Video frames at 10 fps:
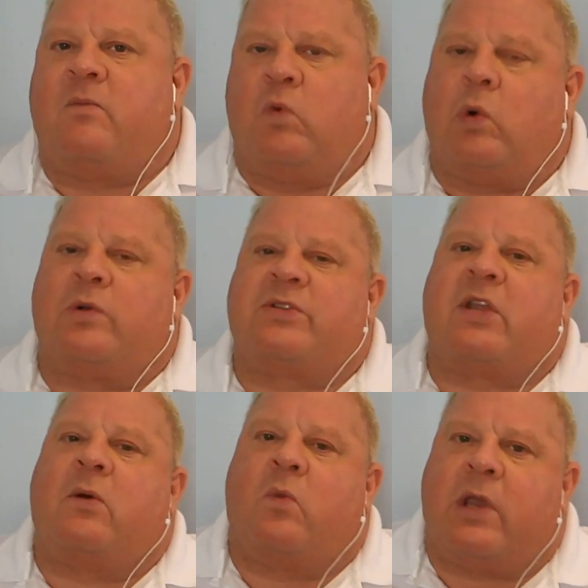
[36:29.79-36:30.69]
rules
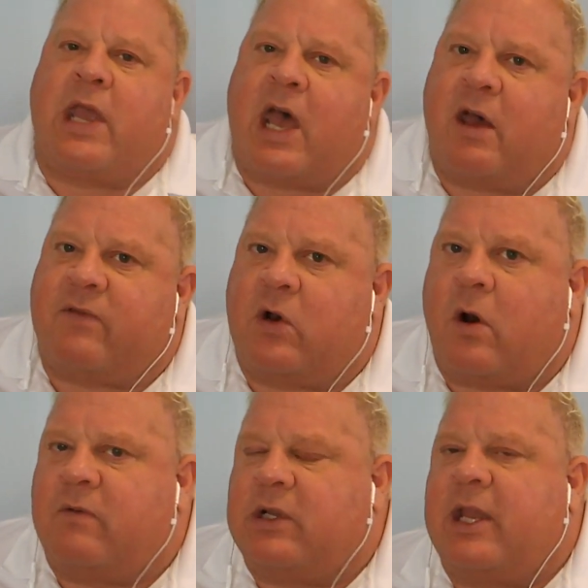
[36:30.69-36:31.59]
that we have in
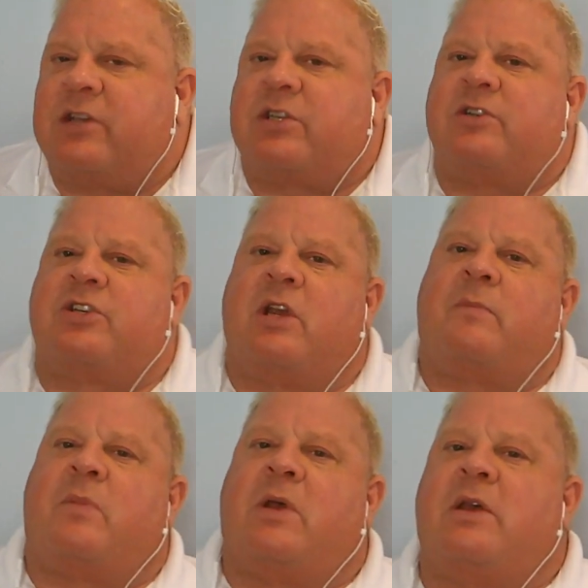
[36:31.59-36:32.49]
our
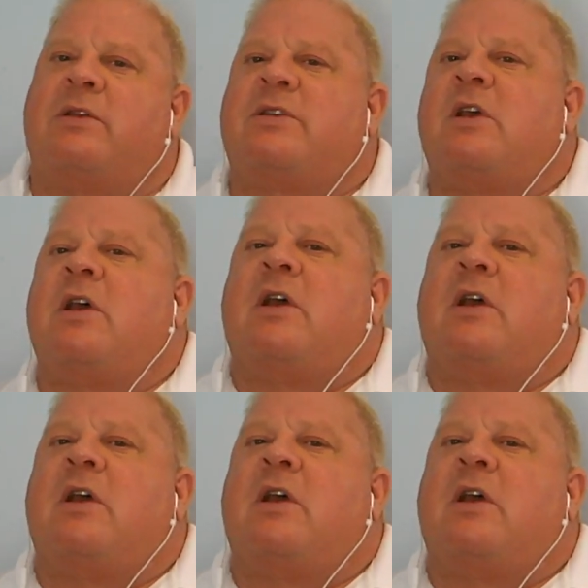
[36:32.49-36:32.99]
relationship is,